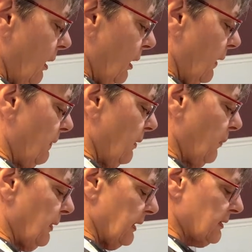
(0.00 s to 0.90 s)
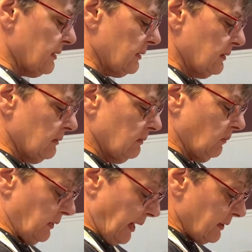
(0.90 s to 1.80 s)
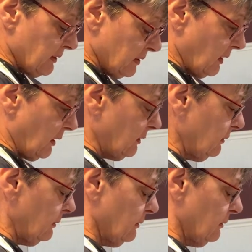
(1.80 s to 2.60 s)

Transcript: And then when that's done,